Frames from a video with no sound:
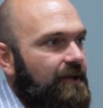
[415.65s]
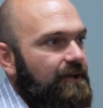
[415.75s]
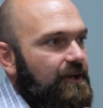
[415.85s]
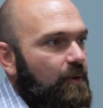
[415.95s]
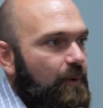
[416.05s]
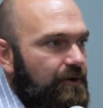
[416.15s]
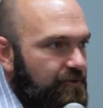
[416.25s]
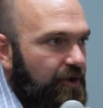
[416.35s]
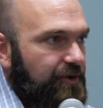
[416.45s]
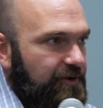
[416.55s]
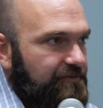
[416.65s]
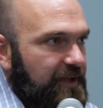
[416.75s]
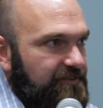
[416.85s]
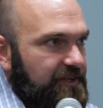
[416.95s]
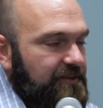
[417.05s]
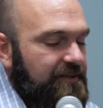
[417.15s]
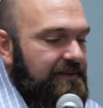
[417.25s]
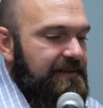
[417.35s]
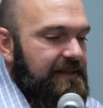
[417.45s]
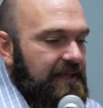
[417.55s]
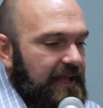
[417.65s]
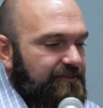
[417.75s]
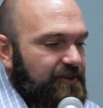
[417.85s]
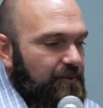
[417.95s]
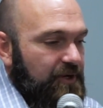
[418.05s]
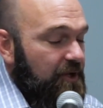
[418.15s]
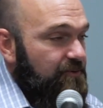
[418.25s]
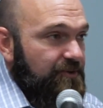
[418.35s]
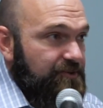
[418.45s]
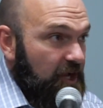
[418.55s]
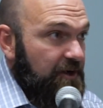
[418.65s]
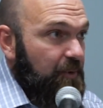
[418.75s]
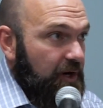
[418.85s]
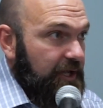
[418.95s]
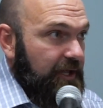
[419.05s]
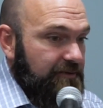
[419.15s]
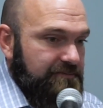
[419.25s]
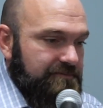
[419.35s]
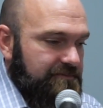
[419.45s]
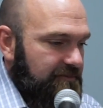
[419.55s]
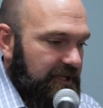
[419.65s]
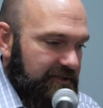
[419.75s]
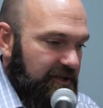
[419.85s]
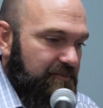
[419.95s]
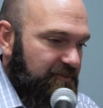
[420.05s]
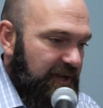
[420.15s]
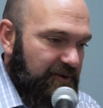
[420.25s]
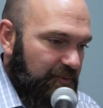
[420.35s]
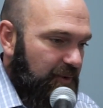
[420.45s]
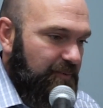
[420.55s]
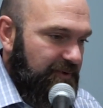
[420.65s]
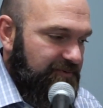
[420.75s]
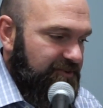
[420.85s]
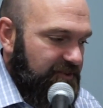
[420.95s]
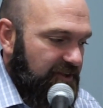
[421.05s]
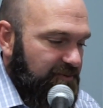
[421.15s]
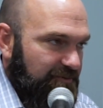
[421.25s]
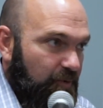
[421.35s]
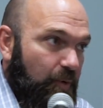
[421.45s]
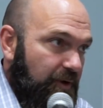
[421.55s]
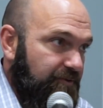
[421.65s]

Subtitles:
where's all your investing. And so when it comes to the stock market, it comes down to what we've discussed before.